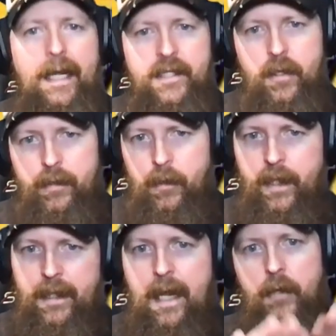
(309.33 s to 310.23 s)
I started
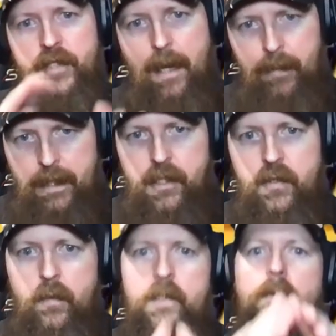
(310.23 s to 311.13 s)
looking at how Japanese
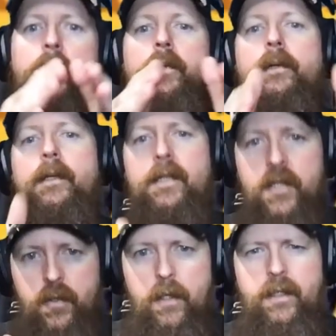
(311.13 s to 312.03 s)
swords were
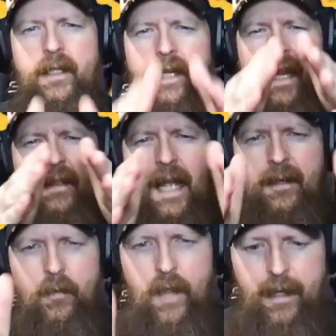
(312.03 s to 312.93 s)
constructed and
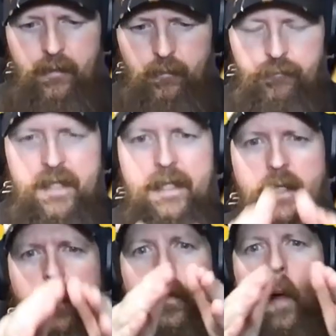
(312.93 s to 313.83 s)
that that
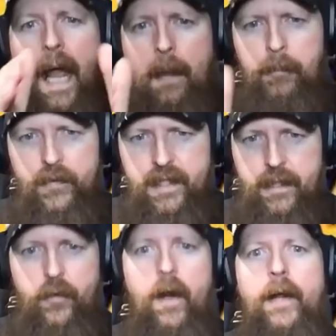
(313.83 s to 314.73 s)
really cool
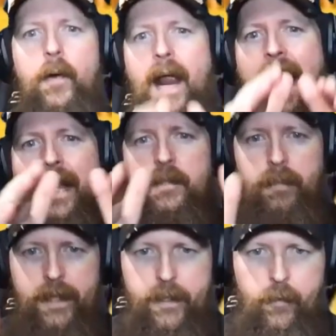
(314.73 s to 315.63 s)
appleseed grinder axe
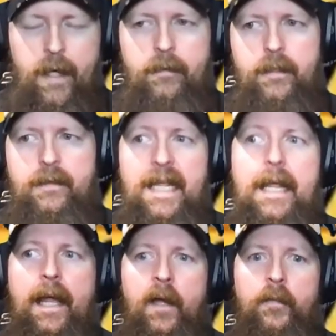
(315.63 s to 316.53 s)
blade grind that
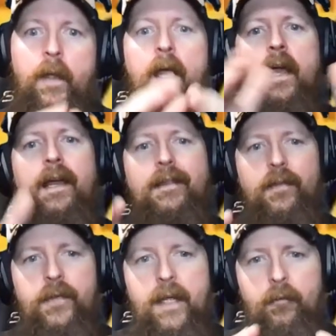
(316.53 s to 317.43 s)
they have
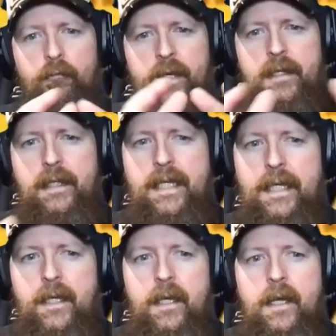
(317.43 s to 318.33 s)
that
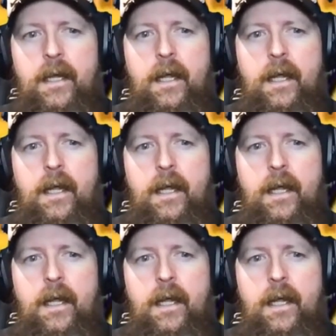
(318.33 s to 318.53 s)
really